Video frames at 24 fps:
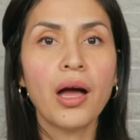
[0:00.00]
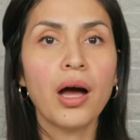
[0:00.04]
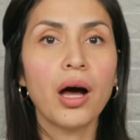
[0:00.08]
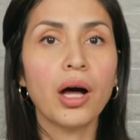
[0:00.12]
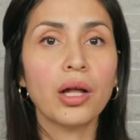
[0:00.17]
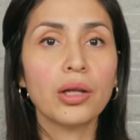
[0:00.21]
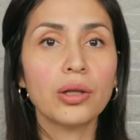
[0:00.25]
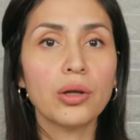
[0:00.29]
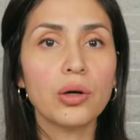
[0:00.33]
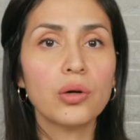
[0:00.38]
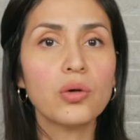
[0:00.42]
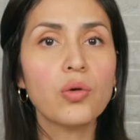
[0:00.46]

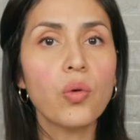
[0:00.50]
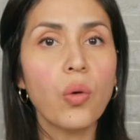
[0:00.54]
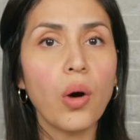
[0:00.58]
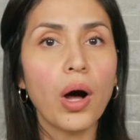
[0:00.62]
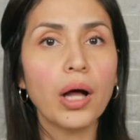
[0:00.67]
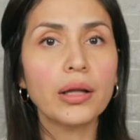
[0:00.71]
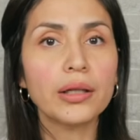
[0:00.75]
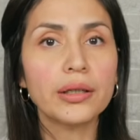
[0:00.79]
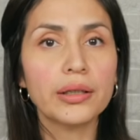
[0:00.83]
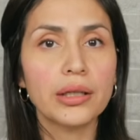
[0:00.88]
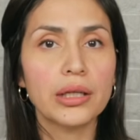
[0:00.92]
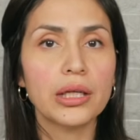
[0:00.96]
A low
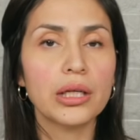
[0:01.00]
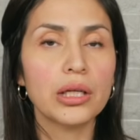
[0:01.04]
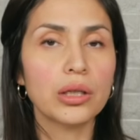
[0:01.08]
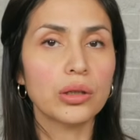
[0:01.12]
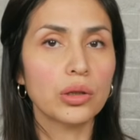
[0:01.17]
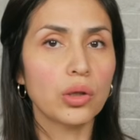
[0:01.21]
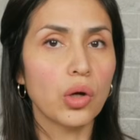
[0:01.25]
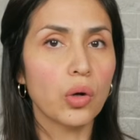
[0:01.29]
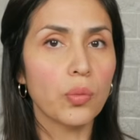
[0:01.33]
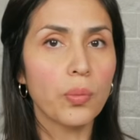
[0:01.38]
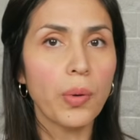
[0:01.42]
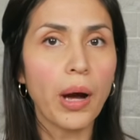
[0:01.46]
quality,
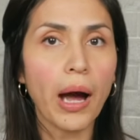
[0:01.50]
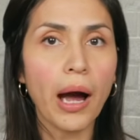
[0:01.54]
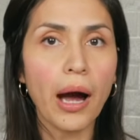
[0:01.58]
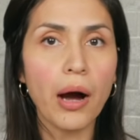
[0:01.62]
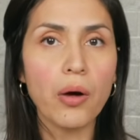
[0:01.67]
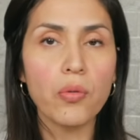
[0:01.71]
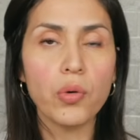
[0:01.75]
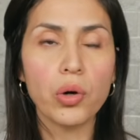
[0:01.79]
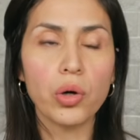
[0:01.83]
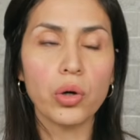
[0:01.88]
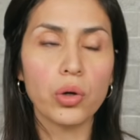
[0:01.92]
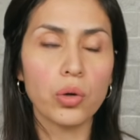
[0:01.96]
low
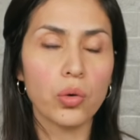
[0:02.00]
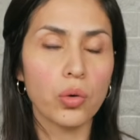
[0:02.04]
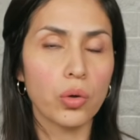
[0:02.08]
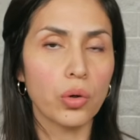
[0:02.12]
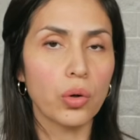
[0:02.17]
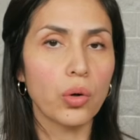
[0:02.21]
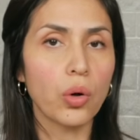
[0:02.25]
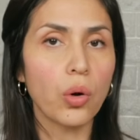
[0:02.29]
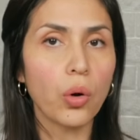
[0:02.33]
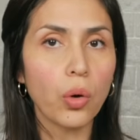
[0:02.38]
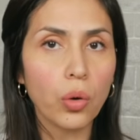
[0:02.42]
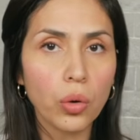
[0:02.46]
power,
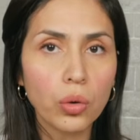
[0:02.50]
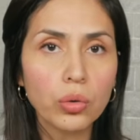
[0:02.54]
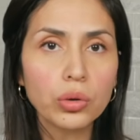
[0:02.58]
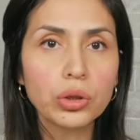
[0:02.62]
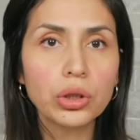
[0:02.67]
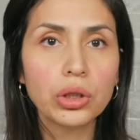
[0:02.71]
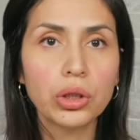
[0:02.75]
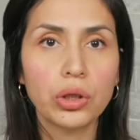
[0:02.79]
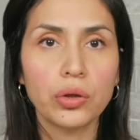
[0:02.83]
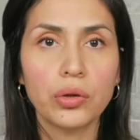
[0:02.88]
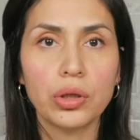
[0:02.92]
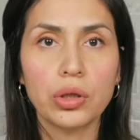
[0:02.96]
or
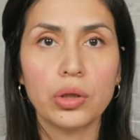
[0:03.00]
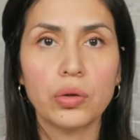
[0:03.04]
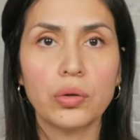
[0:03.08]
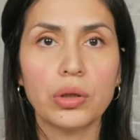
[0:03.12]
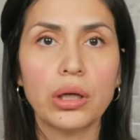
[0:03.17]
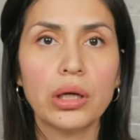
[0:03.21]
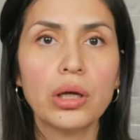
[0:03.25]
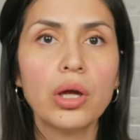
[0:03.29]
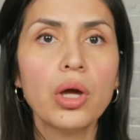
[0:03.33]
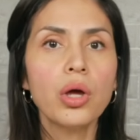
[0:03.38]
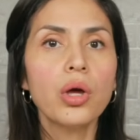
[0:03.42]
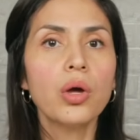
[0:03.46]
old curing
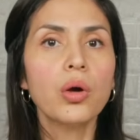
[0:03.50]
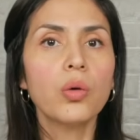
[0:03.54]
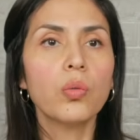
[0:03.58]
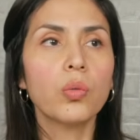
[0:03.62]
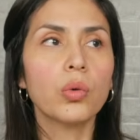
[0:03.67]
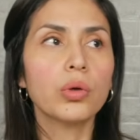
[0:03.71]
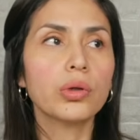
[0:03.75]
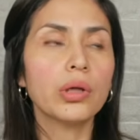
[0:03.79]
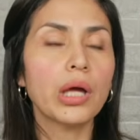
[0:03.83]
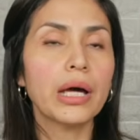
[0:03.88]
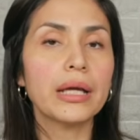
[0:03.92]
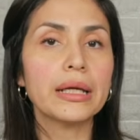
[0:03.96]
unit
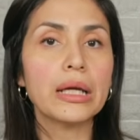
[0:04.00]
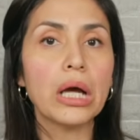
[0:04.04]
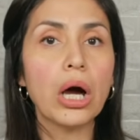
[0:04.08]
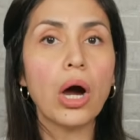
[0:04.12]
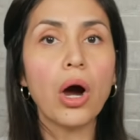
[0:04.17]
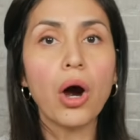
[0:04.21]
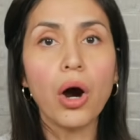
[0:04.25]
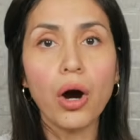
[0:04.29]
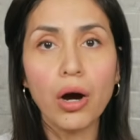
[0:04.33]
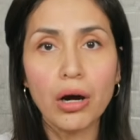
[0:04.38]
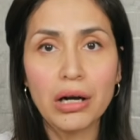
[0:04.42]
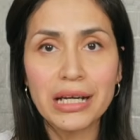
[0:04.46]
will not
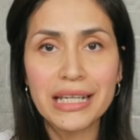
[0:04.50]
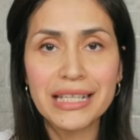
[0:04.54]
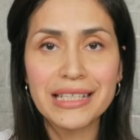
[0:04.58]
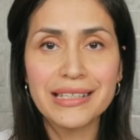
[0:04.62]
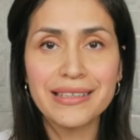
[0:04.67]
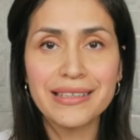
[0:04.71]
harden